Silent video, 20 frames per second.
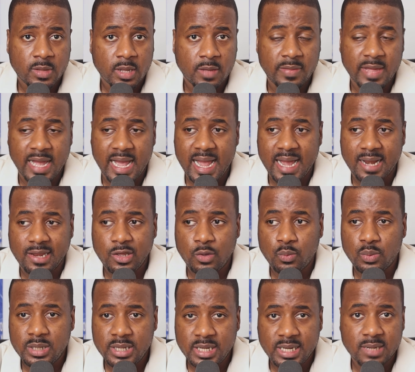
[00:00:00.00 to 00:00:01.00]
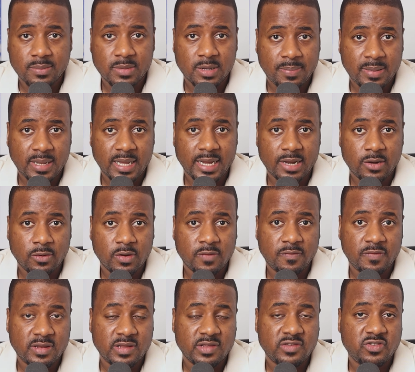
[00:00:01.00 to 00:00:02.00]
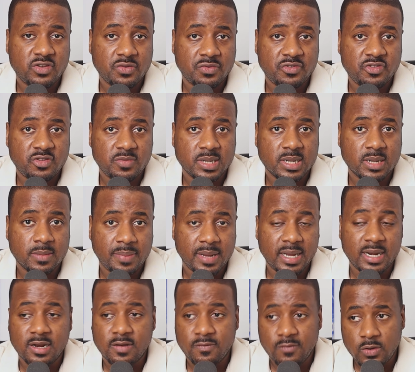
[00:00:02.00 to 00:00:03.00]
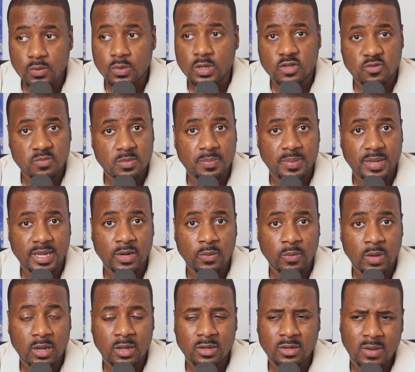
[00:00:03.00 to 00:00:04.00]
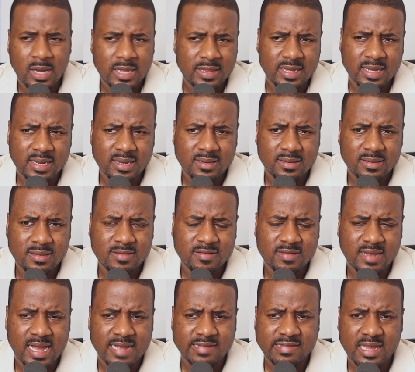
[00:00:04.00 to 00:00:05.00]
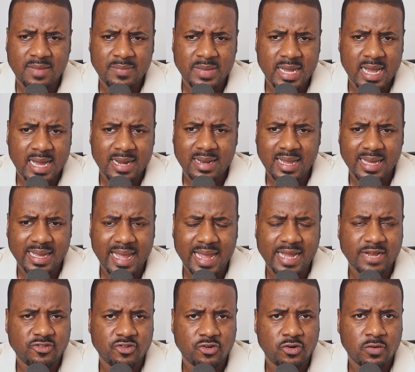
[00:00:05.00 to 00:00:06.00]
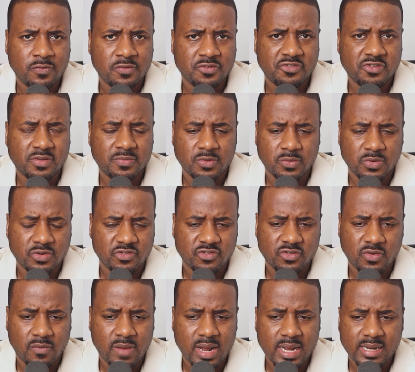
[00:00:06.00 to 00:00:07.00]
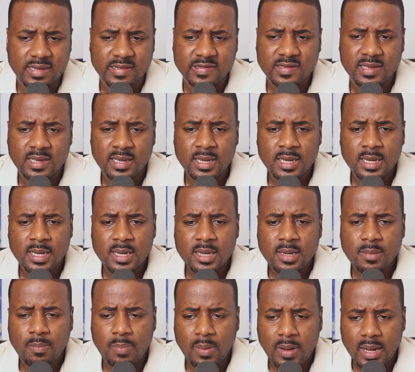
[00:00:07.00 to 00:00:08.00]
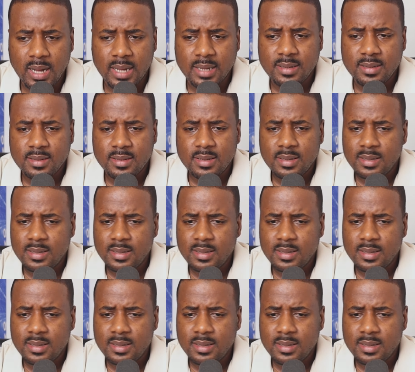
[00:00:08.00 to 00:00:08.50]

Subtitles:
that you would need him to play in order for this series to be competitive. Luka's been playing well, although I think this last game he had like 8 turnovers or something, which is horrendous. But